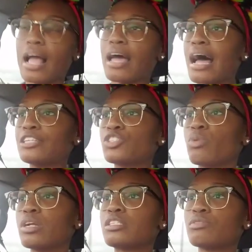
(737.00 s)
And I
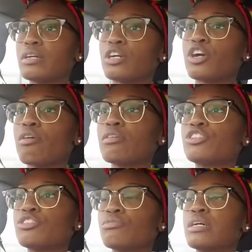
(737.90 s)
just wanted to
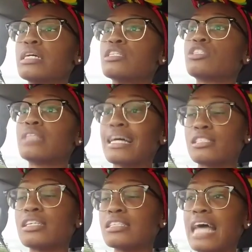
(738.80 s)
encourage you
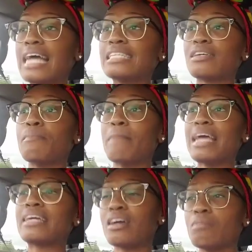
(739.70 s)
that today to
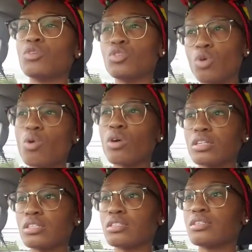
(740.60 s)
make Him
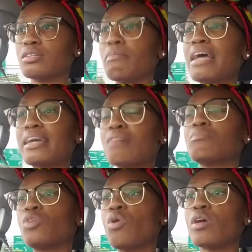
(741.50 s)
Lord. Make
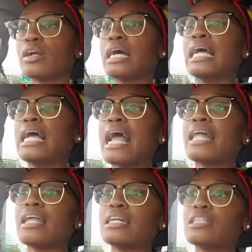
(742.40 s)
Him Lord.
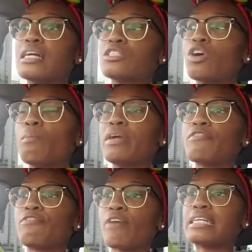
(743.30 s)
And, and, and don't be
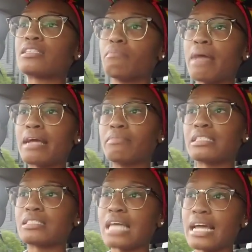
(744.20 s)
afraid to make
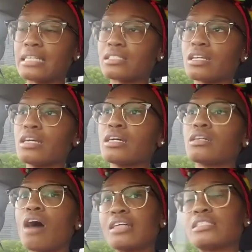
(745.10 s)
mistakes.
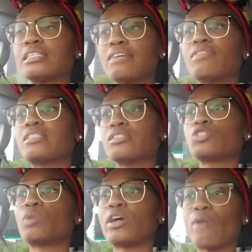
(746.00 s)
God's get that
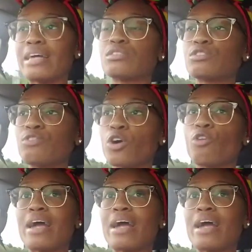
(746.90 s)
this is what grace is for.